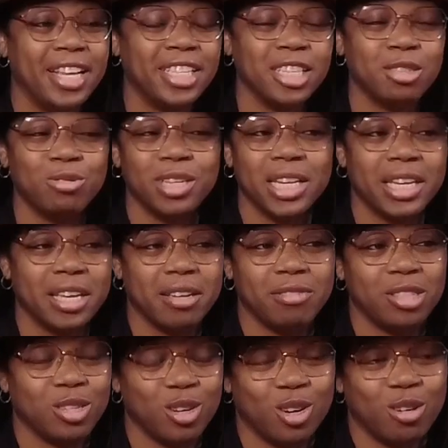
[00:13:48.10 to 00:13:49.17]
it just really
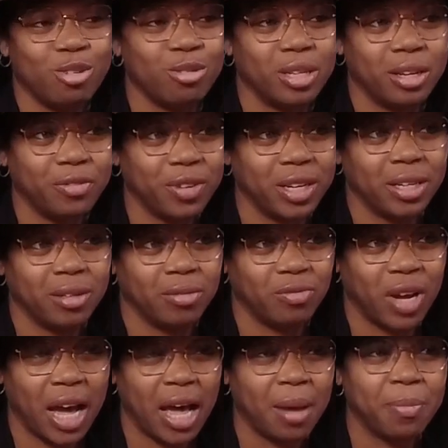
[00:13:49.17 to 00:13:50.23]
gives you a whole different
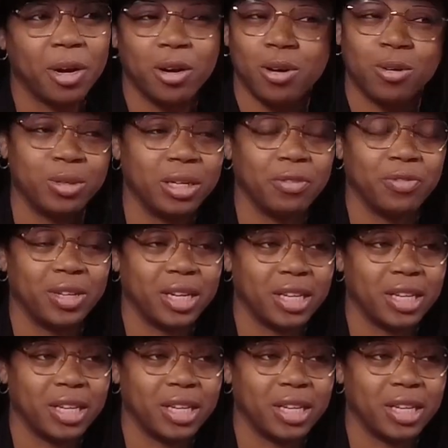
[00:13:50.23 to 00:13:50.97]
vibe, a whole different